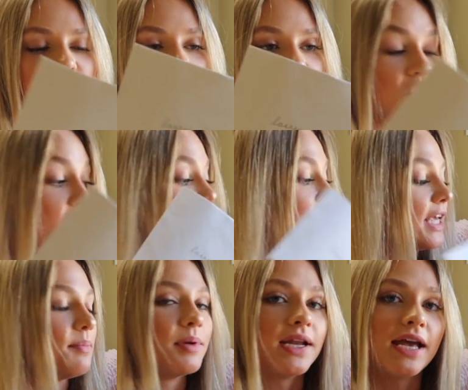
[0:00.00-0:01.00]
So I just
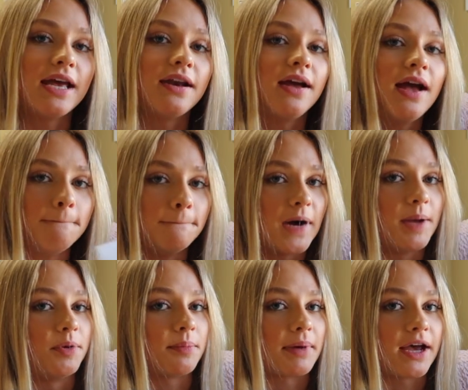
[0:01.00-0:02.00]
keep it in my
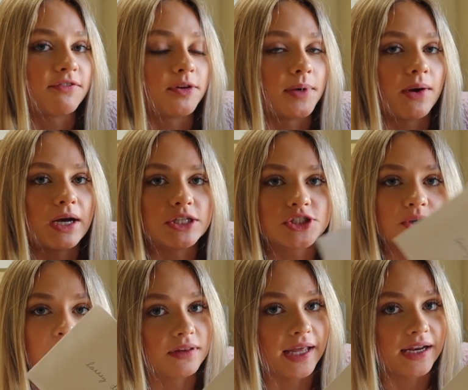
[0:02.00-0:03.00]
book bag from now on.
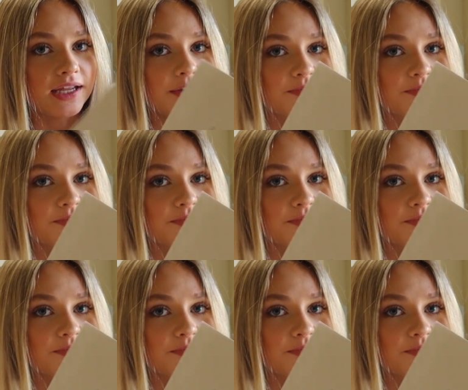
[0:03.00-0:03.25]
So Lainey,